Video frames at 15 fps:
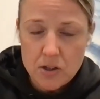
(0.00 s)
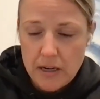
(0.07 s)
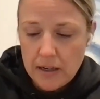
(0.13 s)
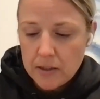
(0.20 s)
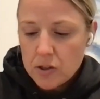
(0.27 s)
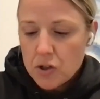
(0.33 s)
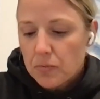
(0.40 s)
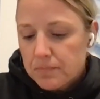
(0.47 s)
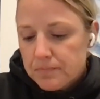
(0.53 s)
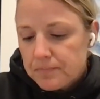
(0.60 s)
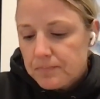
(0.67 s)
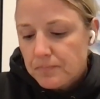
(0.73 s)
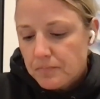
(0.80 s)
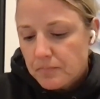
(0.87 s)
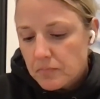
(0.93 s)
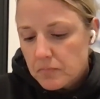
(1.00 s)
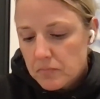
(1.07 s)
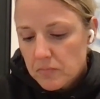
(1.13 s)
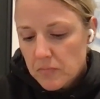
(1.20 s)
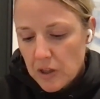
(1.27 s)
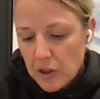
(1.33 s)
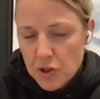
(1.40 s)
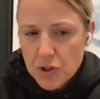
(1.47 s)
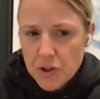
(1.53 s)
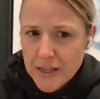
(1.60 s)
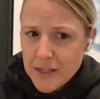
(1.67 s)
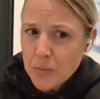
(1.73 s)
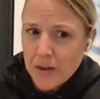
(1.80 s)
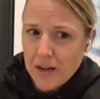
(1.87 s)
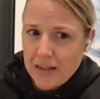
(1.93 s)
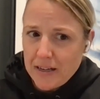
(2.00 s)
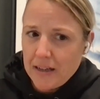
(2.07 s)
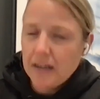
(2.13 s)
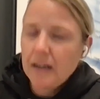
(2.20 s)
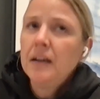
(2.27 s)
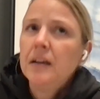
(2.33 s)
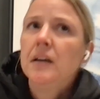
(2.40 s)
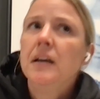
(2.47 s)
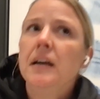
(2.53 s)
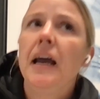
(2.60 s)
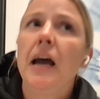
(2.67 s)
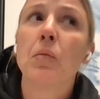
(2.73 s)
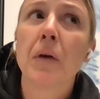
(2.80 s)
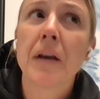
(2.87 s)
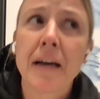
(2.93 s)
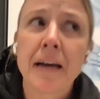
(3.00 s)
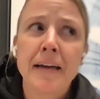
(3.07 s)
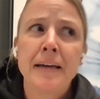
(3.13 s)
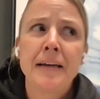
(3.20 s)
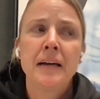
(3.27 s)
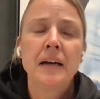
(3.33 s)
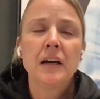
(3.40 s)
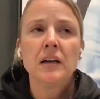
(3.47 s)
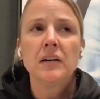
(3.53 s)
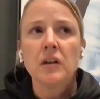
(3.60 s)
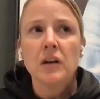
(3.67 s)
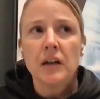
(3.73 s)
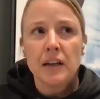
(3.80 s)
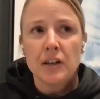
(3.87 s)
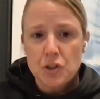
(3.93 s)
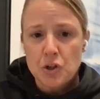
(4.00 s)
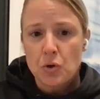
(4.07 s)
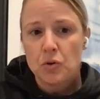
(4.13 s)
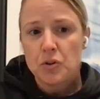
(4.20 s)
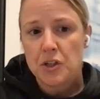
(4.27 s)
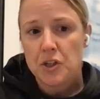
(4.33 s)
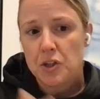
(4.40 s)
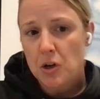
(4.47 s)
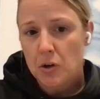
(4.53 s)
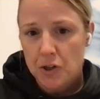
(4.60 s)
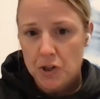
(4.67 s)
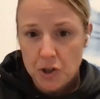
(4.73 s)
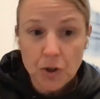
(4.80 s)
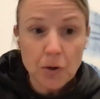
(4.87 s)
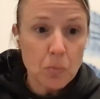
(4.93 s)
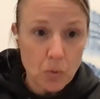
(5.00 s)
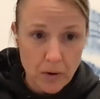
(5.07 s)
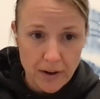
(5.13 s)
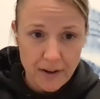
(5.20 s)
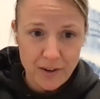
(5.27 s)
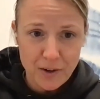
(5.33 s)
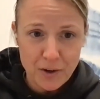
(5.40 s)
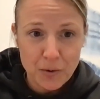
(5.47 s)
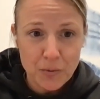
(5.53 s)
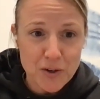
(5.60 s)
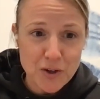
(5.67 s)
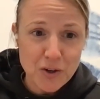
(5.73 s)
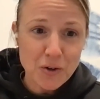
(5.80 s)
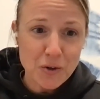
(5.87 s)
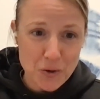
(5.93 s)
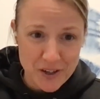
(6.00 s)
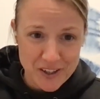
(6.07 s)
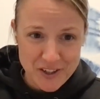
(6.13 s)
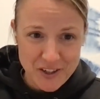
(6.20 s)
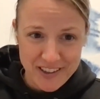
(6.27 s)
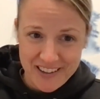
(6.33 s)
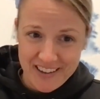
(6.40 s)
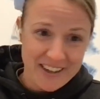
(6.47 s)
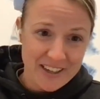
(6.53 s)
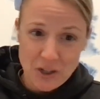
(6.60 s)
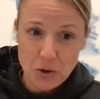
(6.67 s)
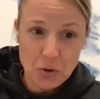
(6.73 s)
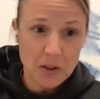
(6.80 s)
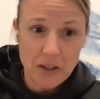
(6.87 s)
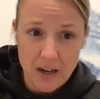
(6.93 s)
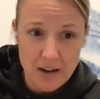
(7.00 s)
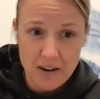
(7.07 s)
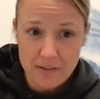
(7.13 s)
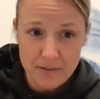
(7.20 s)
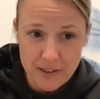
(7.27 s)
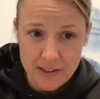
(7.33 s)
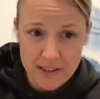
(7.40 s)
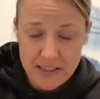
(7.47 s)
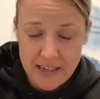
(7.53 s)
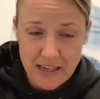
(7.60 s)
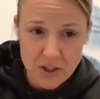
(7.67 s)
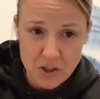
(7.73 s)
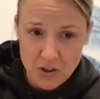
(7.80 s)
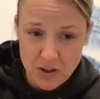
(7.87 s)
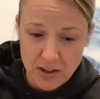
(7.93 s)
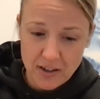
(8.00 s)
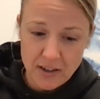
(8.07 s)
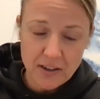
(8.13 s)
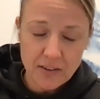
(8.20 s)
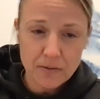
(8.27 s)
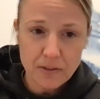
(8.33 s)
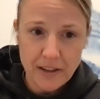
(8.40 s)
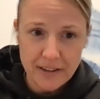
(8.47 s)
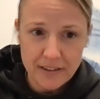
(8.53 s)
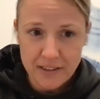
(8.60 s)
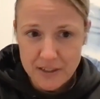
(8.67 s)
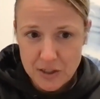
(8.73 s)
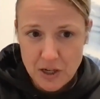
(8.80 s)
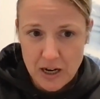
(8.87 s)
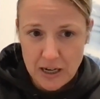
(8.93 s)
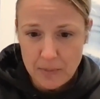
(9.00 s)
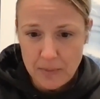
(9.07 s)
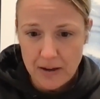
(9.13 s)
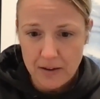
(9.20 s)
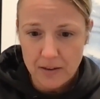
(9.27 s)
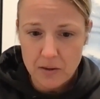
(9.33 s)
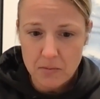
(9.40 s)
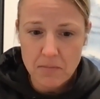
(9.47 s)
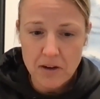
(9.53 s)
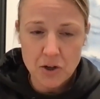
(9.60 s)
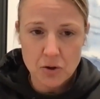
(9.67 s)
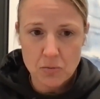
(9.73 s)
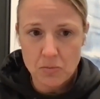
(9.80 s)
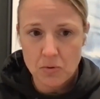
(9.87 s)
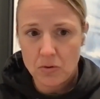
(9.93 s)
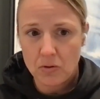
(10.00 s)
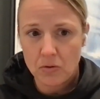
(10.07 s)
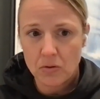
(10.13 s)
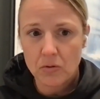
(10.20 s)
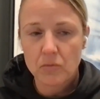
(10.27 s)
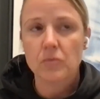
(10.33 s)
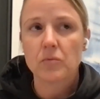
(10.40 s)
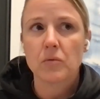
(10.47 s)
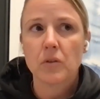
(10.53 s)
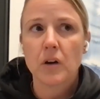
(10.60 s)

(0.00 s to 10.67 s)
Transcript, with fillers: each stage. So that's what I did. And so to your point and your original question, I totally got off on this tangent of let's talk about the measurable